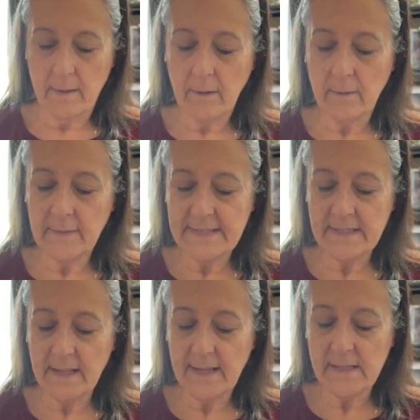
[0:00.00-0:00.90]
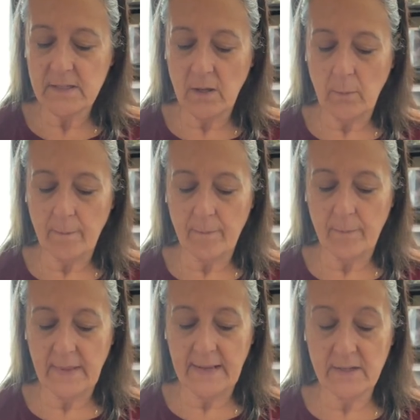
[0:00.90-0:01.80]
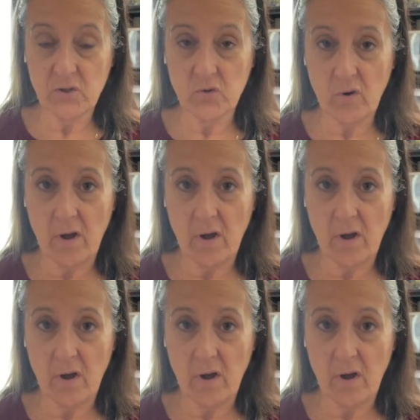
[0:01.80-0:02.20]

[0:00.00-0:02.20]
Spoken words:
Oh, it's nice. Oh, and a straw.